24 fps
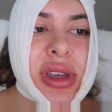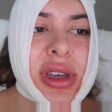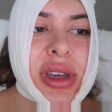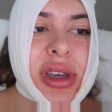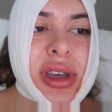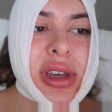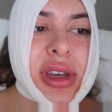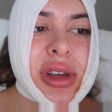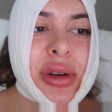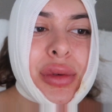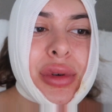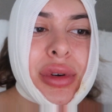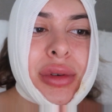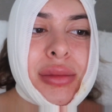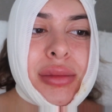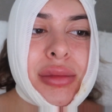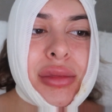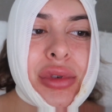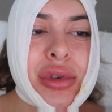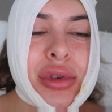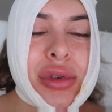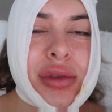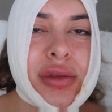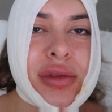and
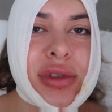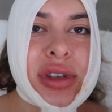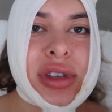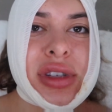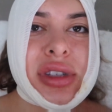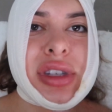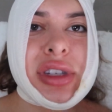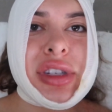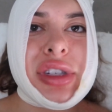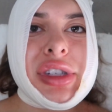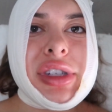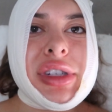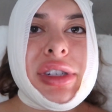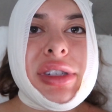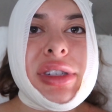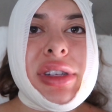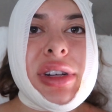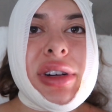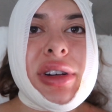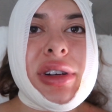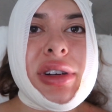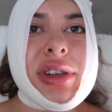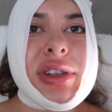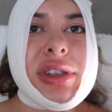remove the stitches
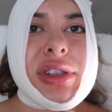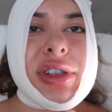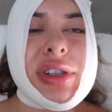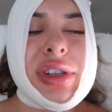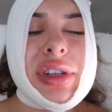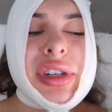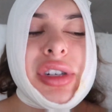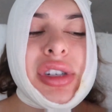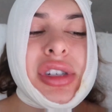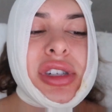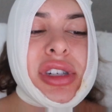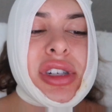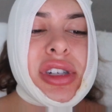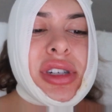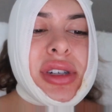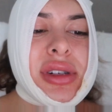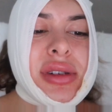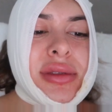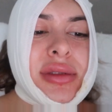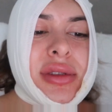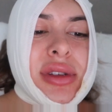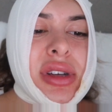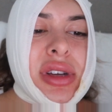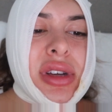that are under your
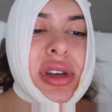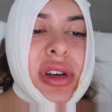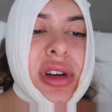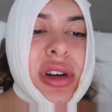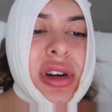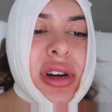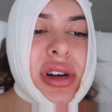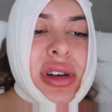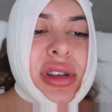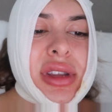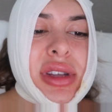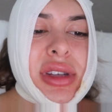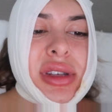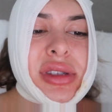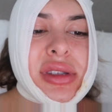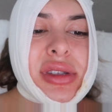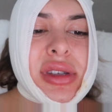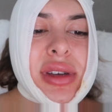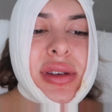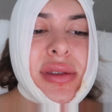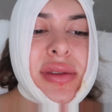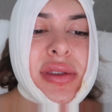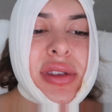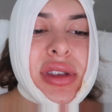chin on the
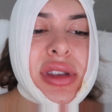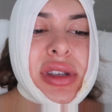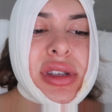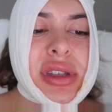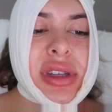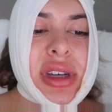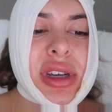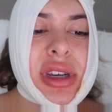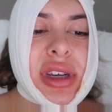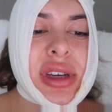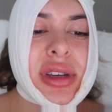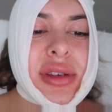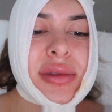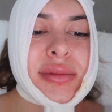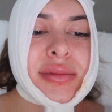seventh day.